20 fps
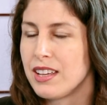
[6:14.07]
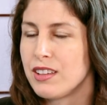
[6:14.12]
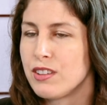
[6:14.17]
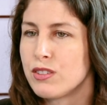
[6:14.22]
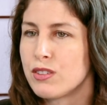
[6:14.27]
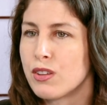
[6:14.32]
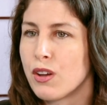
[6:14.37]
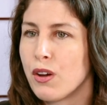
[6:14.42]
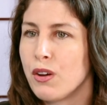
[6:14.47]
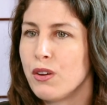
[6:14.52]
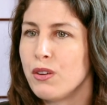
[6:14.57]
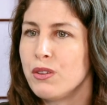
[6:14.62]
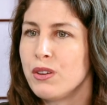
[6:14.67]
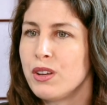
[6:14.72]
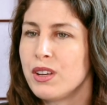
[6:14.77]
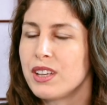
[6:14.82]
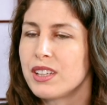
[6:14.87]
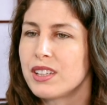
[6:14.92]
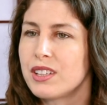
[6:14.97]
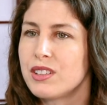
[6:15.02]
So
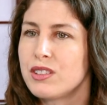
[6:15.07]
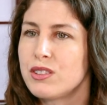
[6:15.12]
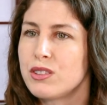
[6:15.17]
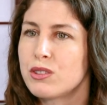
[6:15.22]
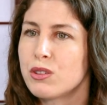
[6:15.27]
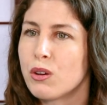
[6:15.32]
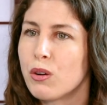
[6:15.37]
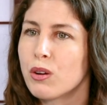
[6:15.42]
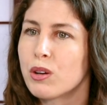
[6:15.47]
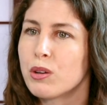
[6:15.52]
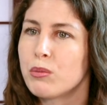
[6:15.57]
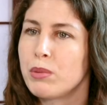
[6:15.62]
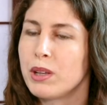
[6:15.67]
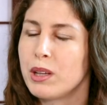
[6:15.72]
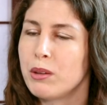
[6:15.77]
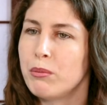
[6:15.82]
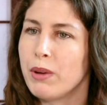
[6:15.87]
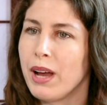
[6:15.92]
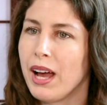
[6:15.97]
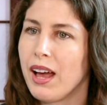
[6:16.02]
could you talk a bit
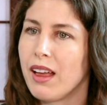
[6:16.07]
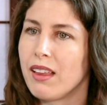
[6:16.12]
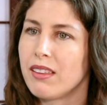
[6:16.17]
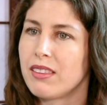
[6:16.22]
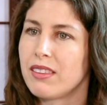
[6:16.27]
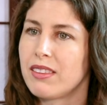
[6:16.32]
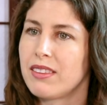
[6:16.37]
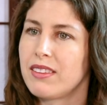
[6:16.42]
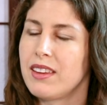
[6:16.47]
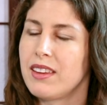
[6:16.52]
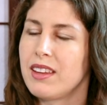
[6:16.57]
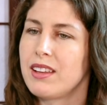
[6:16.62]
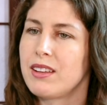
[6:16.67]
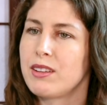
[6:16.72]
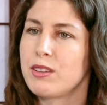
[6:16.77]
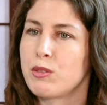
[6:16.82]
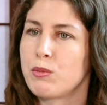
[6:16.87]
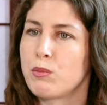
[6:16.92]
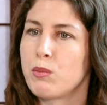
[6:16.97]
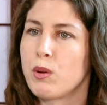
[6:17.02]
about
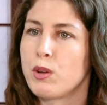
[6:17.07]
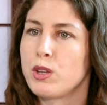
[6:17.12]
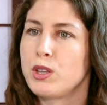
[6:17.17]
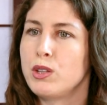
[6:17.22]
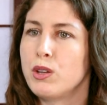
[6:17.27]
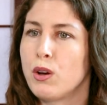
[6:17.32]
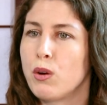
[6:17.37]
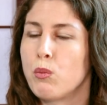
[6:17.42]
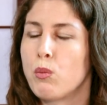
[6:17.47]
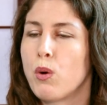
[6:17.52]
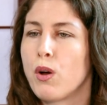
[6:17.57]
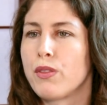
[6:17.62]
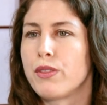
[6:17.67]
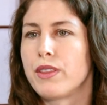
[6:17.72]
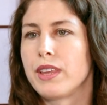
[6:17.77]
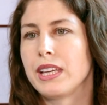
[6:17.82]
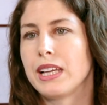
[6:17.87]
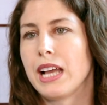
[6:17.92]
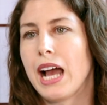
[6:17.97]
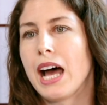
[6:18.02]
what
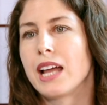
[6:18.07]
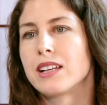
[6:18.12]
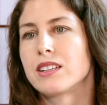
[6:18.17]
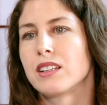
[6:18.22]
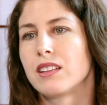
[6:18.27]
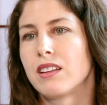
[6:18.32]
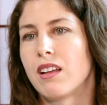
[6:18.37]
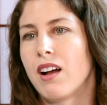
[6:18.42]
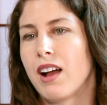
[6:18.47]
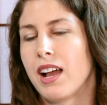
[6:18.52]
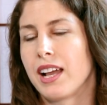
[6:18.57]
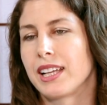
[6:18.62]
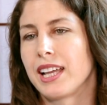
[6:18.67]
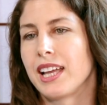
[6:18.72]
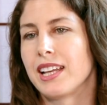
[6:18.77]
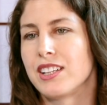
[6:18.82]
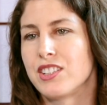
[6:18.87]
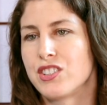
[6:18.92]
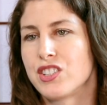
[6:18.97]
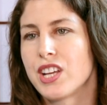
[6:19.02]
the underlying
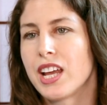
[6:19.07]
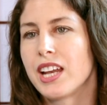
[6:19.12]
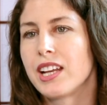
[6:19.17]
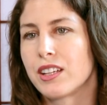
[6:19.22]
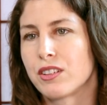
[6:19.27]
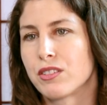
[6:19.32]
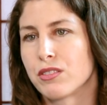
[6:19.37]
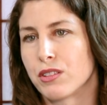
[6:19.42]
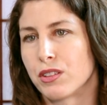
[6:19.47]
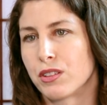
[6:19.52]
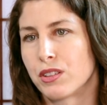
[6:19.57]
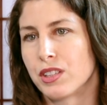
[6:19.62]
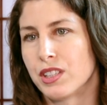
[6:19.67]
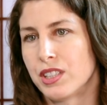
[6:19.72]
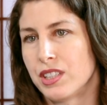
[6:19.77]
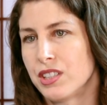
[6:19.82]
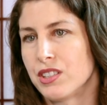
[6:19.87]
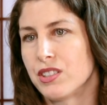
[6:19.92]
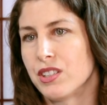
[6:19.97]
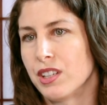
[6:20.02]
energetic root
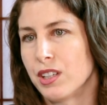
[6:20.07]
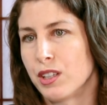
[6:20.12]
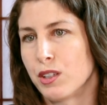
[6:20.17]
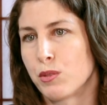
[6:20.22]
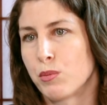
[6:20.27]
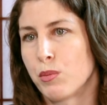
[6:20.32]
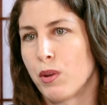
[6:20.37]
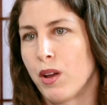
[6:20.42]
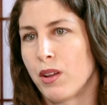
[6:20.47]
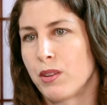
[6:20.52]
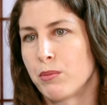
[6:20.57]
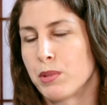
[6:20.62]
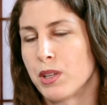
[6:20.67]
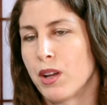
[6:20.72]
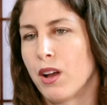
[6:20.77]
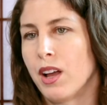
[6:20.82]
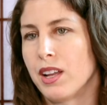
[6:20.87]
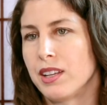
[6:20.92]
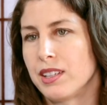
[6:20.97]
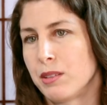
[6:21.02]
condition is
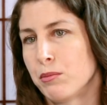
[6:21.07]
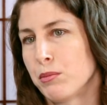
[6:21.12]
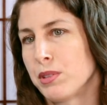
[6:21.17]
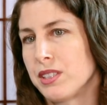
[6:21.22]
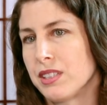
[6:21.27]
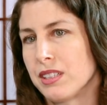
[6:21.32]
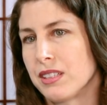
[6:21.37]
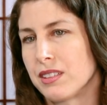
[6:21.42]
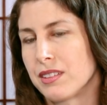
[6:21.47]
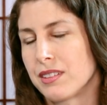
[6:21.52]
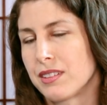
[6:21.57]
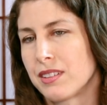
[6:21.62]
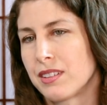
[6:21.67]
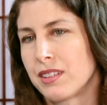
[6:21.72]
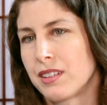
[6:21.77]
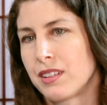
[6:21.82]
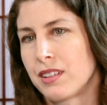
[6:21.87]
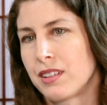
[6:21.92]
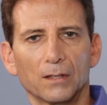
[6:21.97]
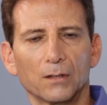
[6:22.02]
behind impotence?
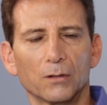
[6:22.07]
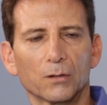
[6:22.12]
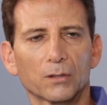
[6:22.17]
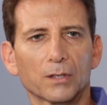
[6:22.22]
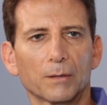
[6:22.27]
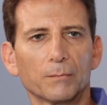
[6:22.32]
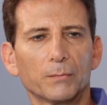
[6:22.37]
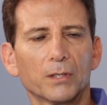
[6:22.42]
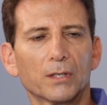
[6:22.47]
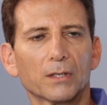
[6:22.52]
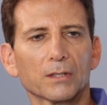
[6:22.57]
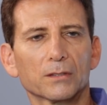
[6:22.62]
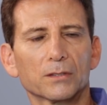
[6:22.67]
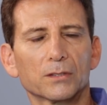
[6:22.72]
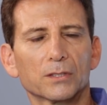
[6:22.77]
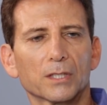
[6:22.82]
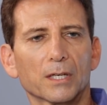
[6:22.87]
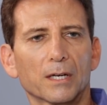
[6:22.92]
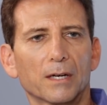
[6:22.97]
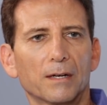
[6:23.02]
Look, I'm
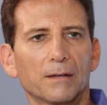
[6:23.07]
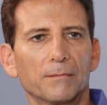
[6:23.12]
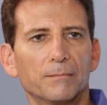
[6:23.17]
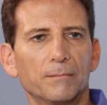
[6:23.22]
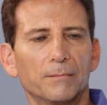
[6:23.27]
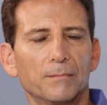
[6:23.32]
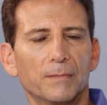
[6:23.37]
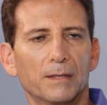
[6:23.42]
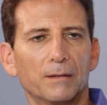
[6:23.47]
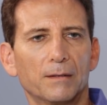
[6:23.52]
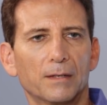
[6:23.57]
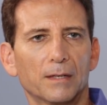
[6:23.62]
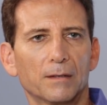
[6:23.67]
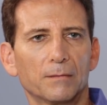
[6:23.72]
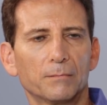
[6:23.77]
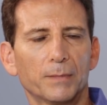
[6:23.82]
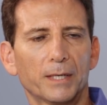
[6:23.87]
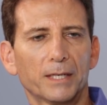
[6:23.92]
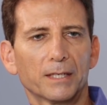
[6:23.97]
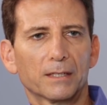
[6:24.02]
not
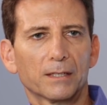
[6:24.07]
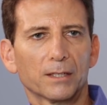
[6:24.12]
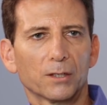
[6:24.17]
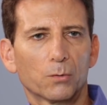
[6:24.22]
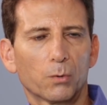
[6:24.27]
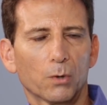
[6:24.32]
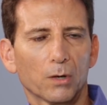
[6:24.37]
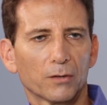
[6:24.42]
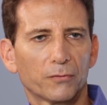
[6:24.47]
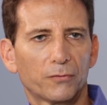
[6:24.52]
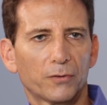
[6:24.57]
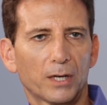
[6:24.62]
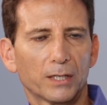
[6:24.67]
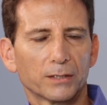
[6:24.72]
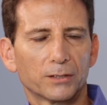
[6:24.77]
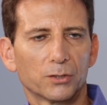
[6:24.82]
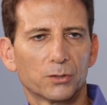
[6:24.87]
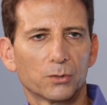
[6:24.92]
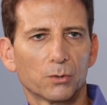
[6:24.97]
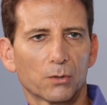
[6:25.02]
medically
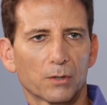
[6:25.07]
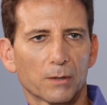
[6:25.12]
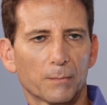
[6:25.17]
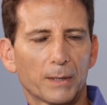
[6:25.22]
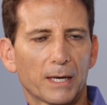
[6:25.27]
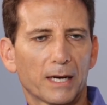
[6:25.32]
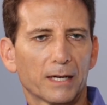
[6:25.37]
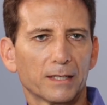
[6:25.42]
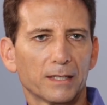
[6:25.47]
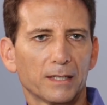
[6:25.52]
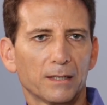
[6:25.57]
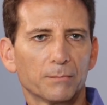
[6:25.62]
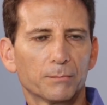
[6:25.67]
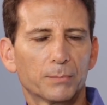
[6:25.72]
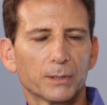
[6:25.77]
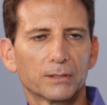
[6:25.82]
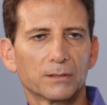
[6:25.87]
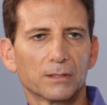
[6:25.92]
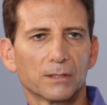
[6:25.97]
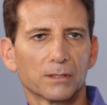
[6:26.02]
qualified to talk about
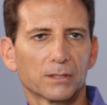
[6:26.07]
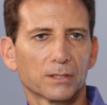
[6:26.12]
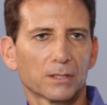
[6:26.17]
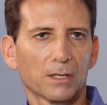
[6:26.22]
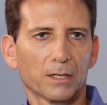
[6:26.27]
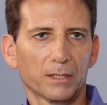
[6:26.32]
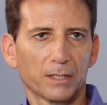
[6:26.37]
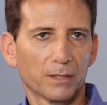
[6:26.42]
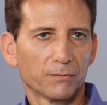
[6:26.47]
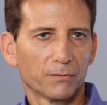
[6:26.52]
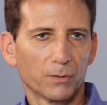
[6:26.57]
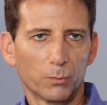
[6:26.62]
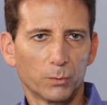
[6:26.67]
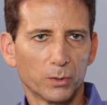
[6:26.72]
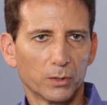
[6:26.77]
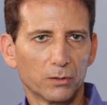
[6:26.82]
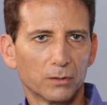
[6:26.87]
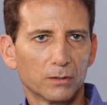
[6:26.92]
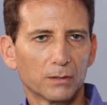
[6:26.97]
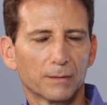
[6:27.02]
impotence, and I never
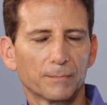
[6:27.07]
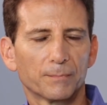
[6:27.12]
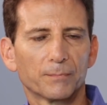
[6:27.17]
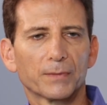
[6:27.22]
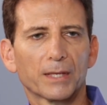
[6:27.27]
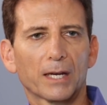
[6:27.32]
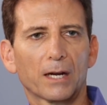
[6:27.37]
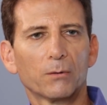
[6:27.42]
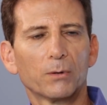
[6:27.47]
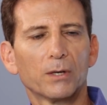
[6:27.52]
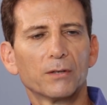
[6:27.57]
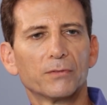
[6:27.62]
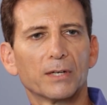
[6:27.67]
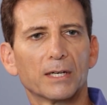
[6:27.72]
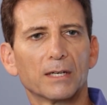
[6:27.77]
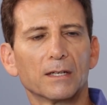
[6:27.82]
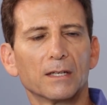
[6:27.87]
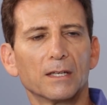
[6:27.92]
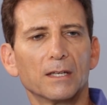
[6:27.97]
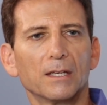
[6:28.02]
will.
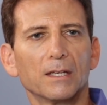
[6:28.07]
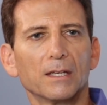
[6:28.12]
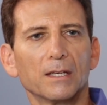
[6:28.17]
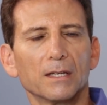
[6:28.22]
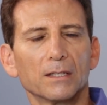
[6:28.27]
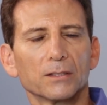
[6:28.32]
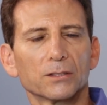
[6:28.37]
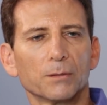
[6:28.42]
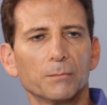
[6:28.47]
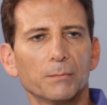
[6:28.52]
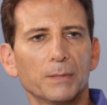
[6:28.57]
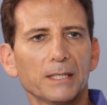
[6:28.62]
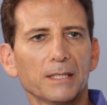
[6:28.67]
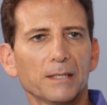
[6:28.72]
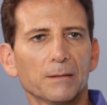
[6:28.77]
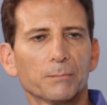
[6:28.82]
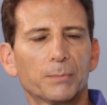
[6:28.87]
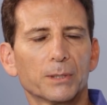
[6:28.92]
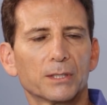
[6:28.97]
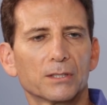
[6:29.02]
However, to
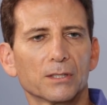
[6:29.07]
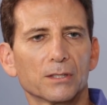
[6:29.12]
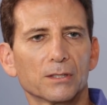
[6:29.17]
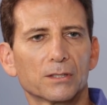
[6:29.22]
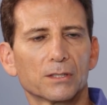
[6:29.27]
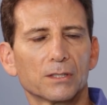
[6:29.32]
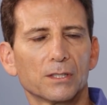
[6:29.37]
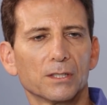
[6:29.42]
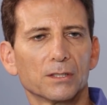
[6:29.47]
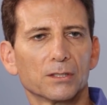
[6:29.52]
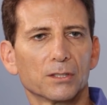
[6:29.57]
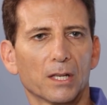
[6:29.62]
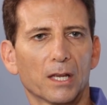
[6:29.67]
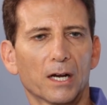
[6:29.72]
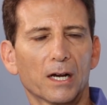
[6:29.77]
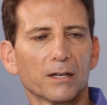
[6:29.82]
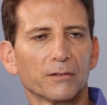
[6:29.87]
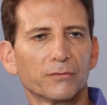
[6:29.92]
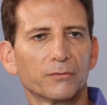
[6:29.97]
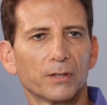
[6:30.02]
me, impotence is
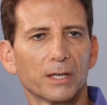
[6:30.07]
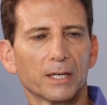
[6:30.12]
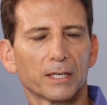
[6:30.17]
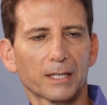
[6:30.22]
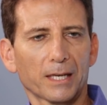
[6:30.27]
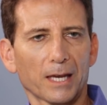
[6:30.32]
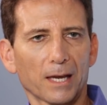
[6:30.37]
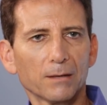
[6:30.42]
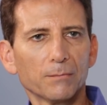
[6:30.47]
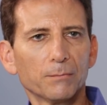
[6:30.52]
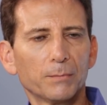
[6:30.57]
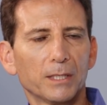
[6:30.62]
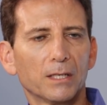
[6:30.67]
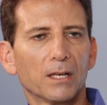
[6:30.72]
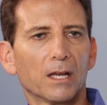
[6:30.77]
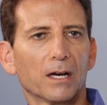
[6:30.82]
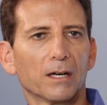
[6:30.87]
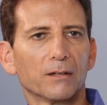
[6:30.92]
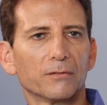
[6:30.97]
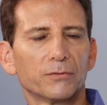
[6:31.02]
life. It can be
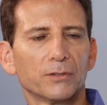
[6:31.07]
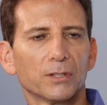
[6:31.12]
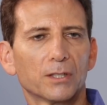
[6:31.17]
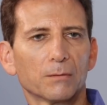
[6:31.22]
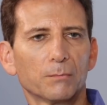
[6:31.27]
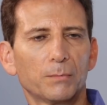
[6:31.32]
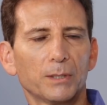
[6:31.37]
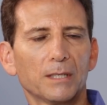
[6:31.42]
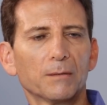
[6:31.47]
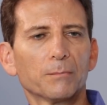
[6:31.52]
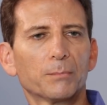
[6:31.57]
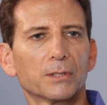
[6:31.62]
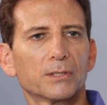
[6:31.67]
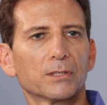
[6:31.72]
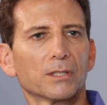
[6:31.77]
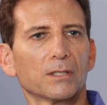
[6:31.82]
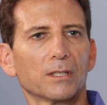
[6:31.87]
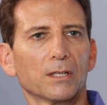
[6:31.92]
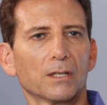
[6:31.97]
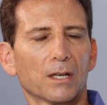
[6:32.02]
life. You can be
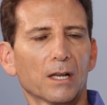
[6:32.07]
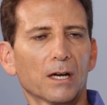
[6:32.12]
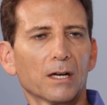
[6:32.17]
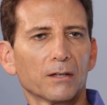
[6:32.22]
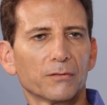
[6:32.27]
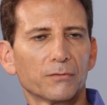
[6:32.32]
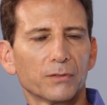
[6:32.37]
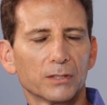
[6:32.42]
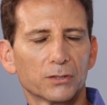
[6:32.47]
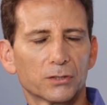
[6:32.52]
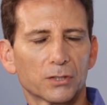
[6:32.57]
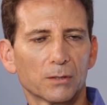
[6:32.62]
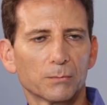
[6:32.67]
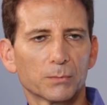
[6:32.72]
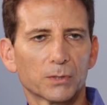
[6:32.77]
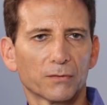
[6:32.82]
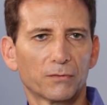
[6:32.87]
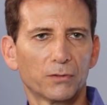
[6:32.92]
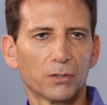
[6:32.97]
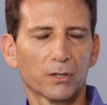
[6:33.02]
impotent in life in
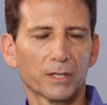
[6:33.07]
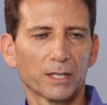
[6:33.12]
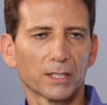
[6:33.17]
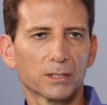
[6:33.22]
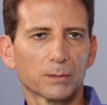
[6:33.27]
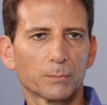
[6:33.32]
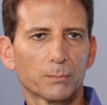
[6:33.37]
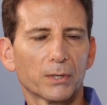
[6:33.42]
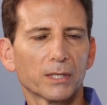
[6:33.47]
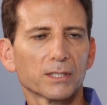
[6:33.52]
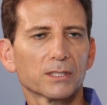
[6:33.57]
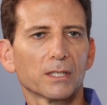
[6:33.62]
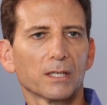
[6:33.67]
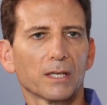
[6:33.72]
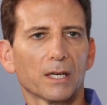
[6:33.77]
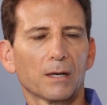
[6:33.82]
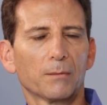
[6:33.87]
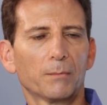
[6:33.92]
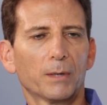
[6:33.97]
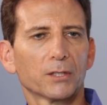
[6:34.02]
terms of not expressing
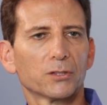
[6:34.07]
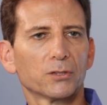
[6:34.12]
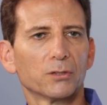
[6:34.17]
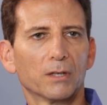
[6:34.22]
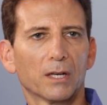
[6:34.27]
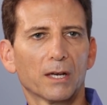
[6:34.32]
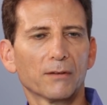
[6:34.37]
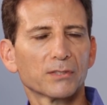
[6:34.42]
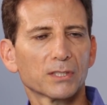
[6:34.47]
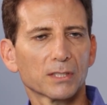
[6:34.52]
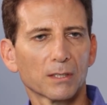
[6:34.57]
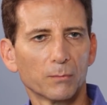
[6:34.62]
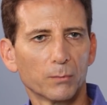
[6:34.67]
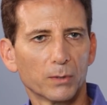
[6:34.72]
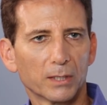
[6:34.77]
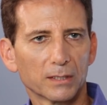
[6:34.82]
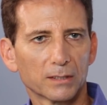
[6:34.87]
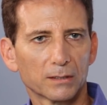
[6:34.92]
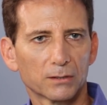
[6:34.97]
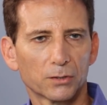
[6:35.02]
how much you love
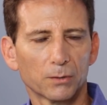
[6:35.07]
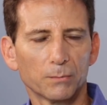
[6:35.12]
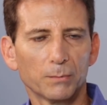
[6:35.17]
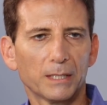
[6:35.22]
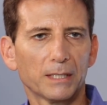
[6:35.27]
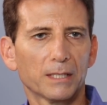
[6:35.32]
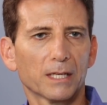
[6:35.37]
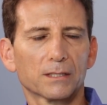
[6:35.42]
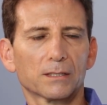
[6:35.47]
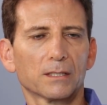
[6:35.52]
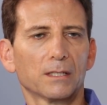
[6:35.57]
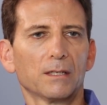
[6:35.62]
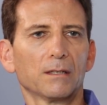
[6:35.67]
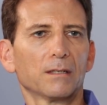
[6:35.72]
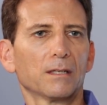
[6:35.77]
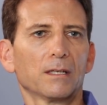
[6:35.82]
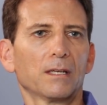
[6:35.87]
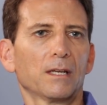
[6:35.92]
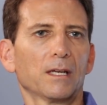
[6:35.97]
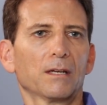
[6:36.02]
someone. To me, that's
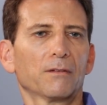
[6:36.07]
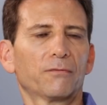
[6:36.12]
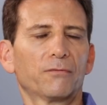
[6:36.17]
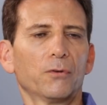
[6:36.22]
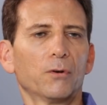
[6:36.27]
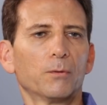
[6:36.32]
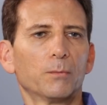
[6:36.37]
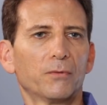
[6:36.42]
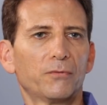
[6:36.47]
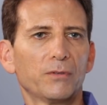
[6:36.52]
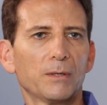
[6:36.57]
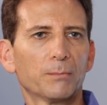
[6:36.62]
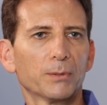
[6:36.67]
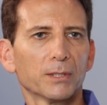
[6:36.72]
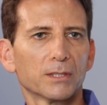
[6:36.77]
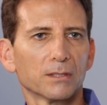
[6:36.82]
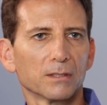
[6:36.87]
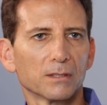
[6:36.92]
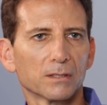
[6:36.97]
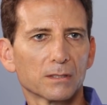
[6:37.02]
a form of
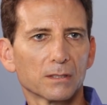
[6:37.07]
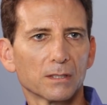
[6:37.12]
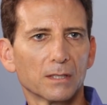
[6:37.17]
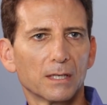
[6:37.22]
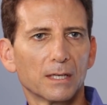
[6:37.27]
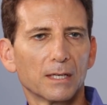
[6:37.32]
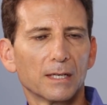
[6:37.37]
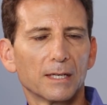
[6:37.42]
impotence.